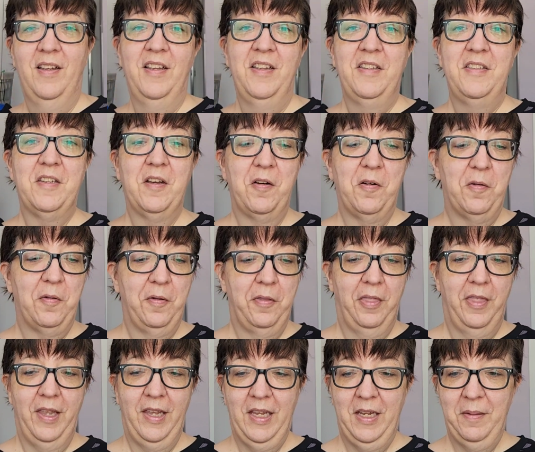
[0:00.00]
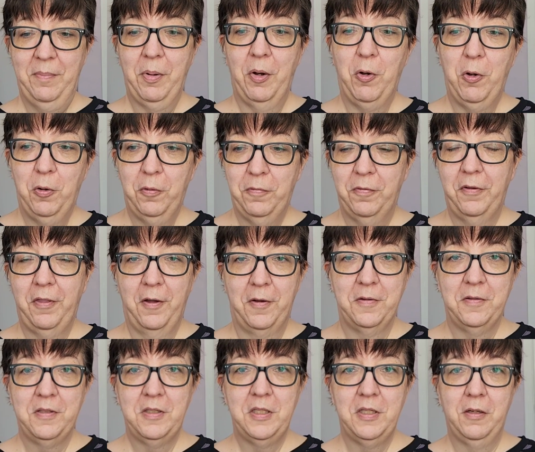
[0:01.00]
So the poll for
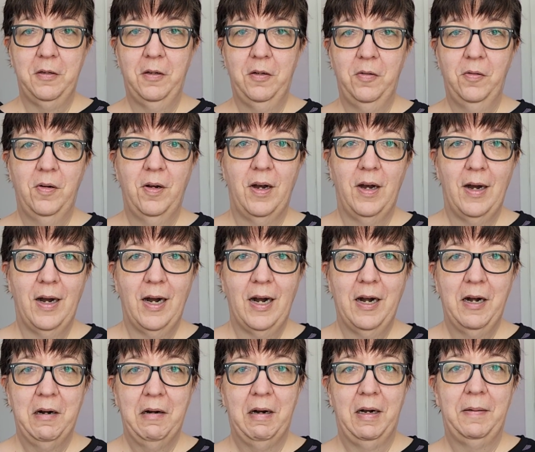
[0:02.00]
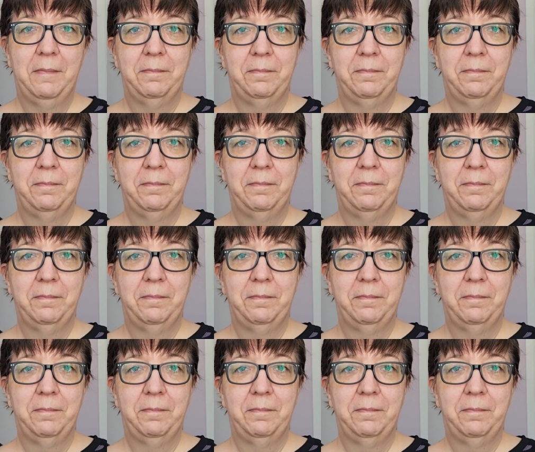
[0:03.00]
those two are